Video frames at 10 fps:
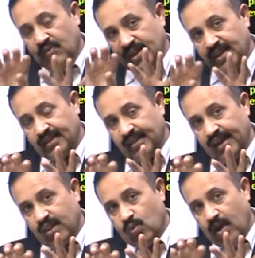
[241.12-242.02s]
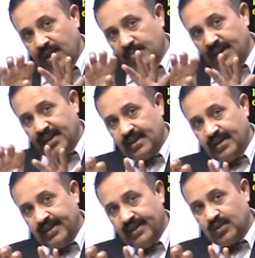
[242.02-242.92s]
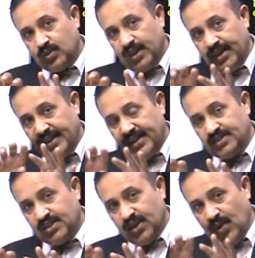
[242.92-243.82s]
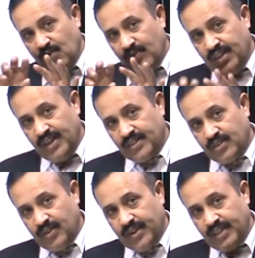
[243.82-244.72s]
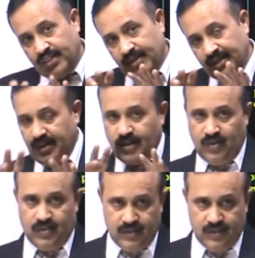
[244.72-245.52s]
what are the requirements relating to the retention of electronic record.